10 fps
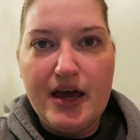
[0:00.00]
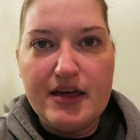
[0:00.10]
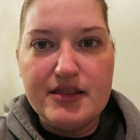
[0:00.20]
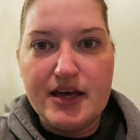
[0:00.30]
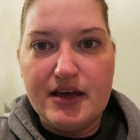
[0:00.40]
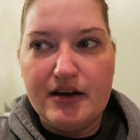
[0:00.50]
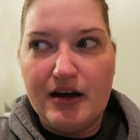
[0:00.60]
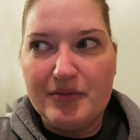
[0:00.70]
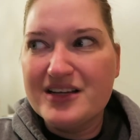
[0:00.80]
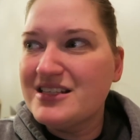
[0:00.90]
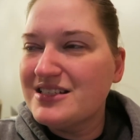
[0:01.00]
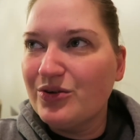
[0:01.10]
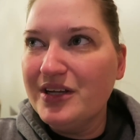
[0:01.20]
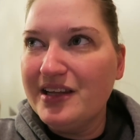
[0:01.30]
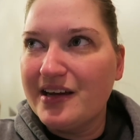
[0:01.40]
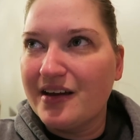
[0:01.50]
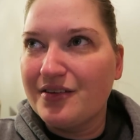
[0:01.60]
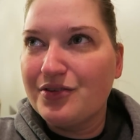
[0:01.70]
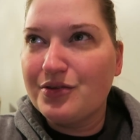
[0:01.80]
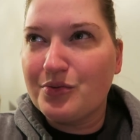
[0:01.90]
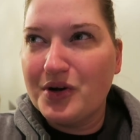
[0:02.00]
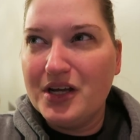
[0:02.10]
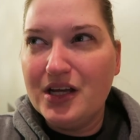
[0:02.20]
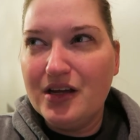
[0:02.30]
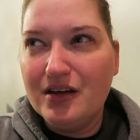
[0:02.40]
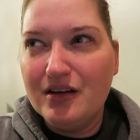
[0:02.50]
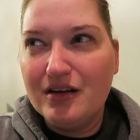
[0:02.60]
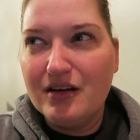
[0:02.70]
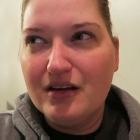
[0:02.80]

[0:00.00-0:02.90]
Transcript: And then, um, cause it's only like a three